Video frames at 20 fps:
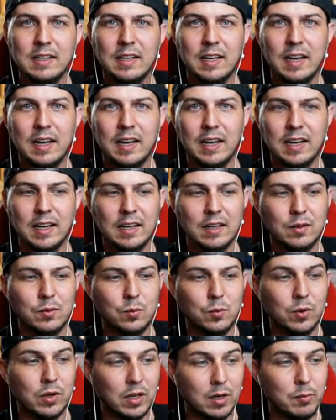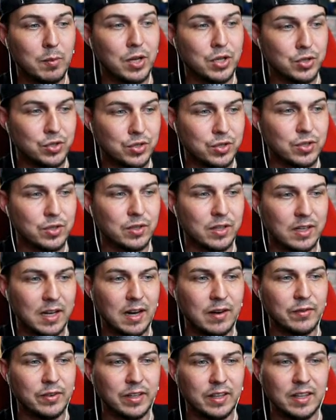and we're going to make sure that
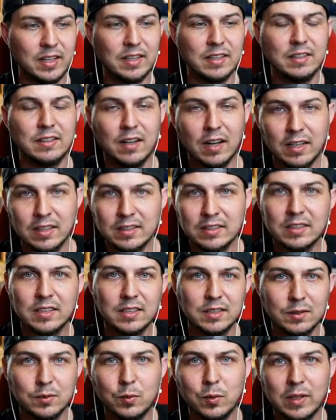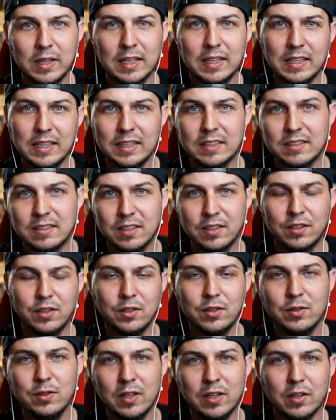everything does what it needs to
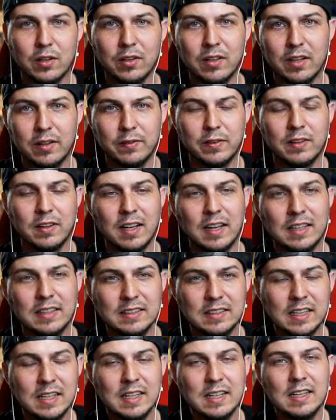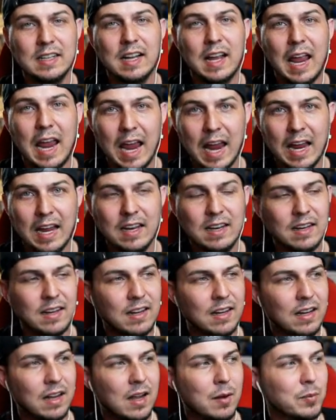do at all the different lines. And
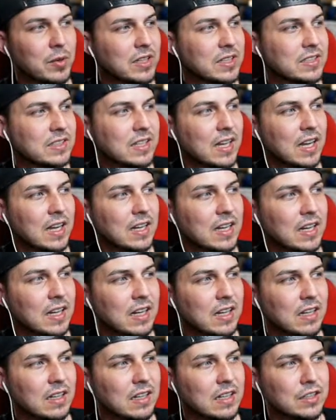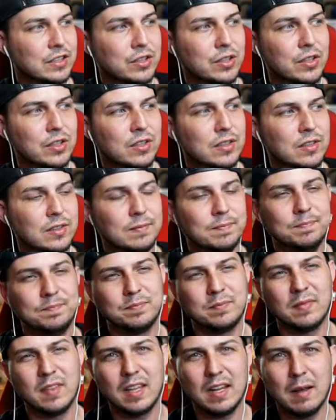I'm going to set a certain
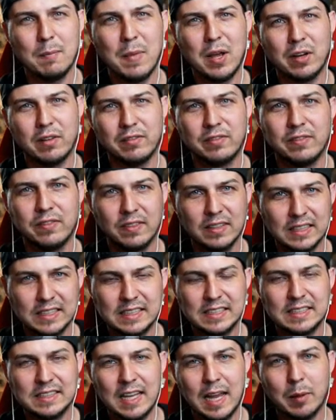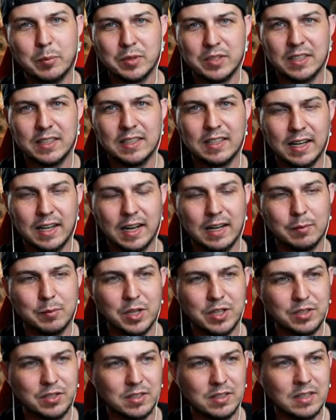amount of steps in that
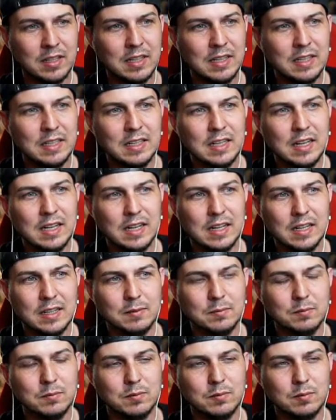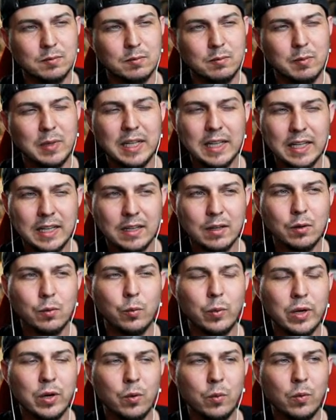animation. Meaning
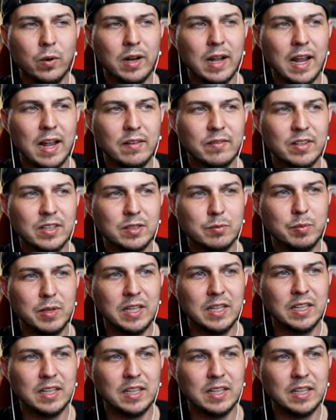we don't want to have this be